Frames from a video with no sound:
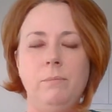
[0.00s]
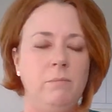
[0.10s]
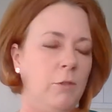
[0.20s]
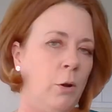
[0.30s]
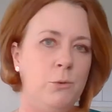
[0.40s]

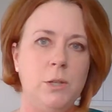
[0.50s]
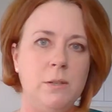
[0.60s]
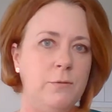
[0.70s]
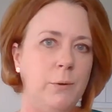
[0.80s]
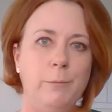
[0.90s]

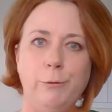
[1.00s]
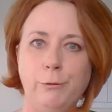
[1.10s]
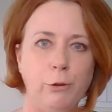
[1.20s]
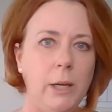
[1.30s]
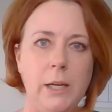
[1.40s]
options from
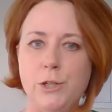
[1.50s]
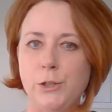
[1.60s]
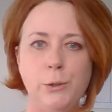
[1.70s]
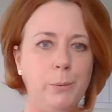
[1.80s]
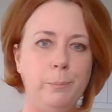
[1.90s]
free
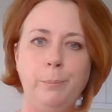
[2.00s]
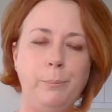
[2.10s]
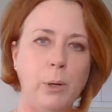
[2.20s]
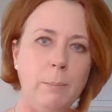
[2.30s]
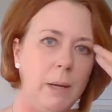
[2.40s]
to
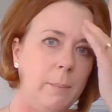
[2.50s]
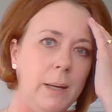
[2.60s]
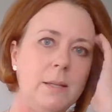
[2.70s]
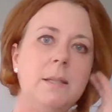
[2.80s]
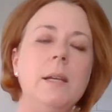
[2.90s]
premium
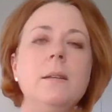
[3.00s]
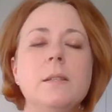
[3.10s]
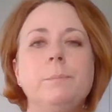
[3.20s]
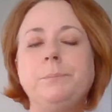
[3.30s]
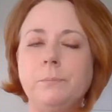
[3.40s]

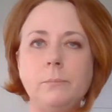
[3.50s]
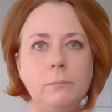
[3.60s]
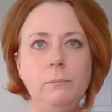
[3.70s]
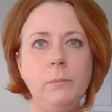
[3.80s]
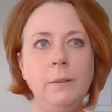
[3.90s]
listings
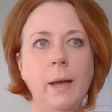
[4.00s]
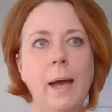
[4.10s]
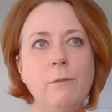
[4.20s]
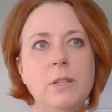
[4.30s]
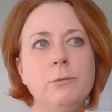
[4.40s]
that
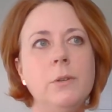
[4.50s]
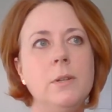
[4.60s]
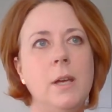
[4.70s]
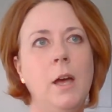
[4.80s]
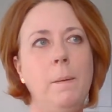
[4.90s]
have
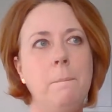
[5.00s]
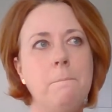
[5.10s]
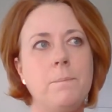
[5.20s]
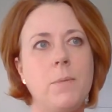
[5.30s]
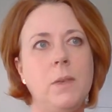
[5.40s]
different
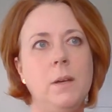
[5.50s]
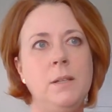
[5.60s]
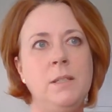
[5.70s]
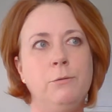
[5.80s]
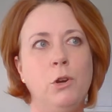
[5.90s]

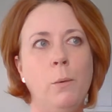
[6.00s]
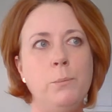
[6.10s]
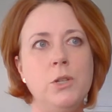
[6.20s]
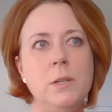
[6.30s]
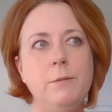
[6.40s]

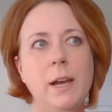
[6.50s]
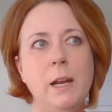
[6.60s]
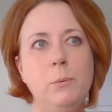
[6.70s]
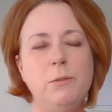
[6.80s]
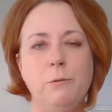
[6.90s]
options
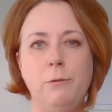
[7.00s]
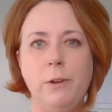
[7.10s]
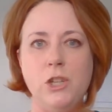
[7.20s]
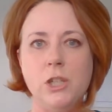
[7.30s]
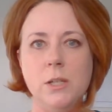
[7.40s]
available, different
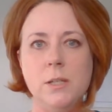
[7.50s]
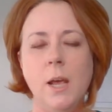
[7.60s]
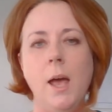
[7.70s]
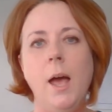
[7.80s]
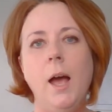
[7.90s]
features.
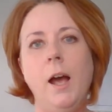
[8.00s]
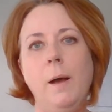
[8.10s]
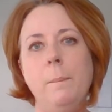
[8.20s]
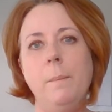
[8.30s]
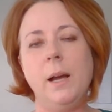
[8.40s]

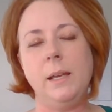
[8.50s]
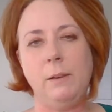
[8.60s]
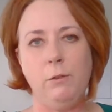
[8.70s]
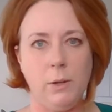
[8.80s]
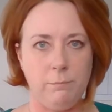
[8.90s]
I can
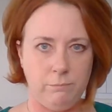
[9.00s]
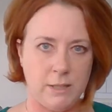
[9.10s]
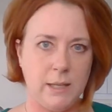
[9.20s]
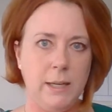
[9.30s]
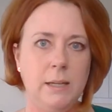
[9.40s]
give you,
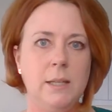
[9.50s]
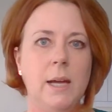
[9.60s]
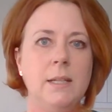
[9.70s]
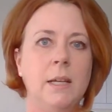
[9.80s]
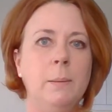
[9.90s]
there's a link to
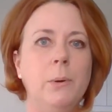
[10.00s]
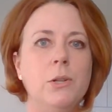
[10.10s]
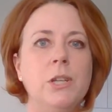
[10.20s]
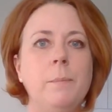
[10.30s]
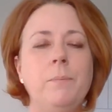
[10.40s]
that down the
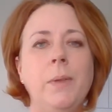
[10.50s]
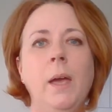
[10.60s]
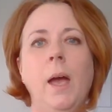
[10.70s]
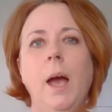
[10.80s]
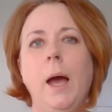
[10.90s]
bottom.
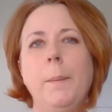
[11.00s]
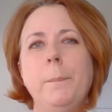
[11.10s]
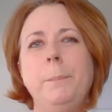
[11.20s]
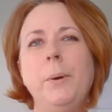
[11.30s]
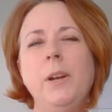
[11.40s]

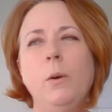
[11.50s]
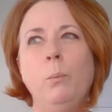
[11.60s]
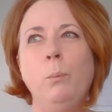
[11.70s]
But